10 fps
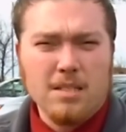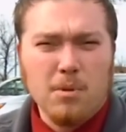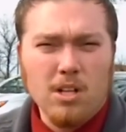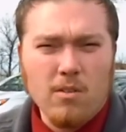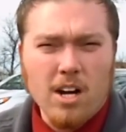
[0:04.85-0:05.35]

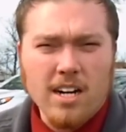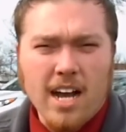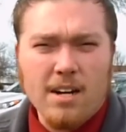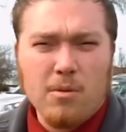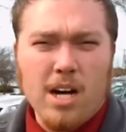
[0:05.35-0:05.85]
Boulevard and
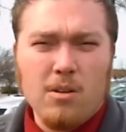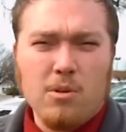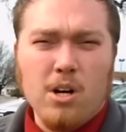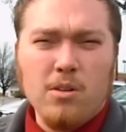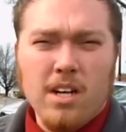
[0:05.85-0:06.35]
Idlewild
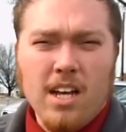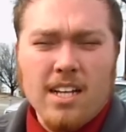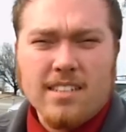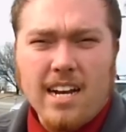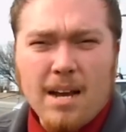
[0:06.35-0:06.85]
Road.
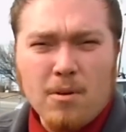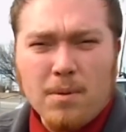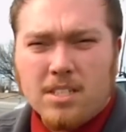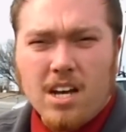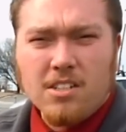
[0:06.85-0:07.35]
Today I'm going to be
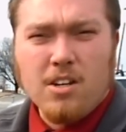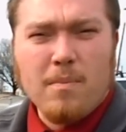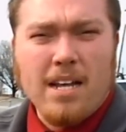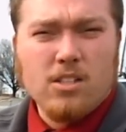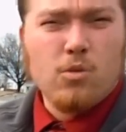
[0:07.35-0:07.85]
talking to you about the